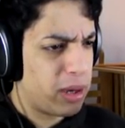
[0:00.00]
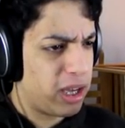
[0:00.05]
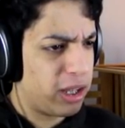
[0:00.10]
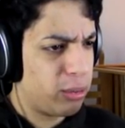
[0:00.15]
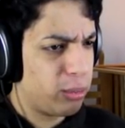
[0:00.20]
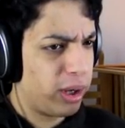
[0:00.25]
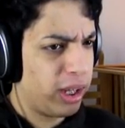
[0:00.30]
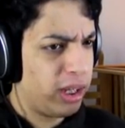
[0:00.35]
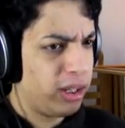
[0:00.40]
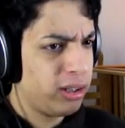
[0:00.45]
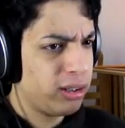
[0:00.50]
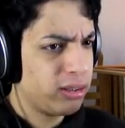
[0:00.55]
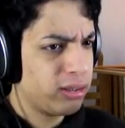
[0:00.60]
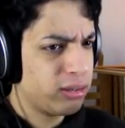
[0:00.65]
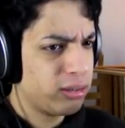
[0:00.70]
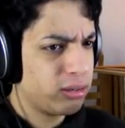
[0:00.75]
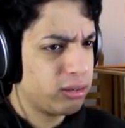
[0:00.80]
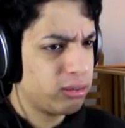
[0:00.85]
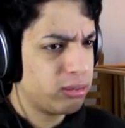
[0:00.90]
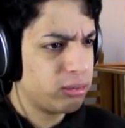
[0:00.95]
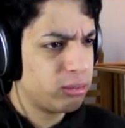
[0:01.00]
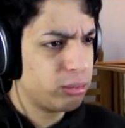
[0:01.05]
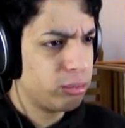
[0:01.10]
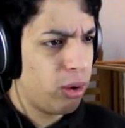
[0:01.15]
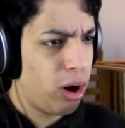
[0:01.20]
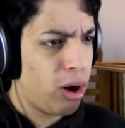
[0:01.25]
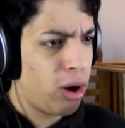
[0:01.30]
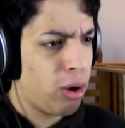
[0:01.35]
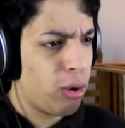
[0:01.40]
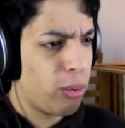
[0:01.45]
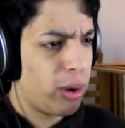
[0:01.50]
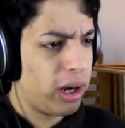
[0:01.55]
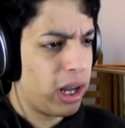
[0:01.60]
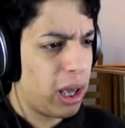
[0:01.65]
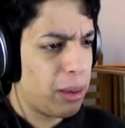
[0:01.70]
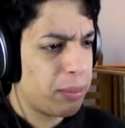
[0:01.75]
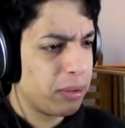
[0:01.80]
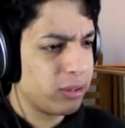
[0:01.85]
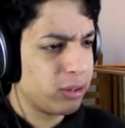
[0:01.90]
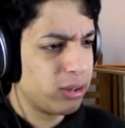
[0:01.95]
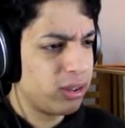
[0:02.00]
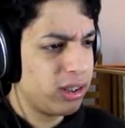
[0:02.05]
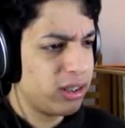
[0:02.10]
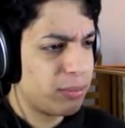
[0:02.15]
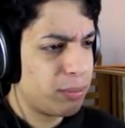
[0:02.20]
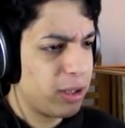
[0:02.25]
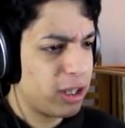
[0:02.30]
by the way? Whoa, what happened to this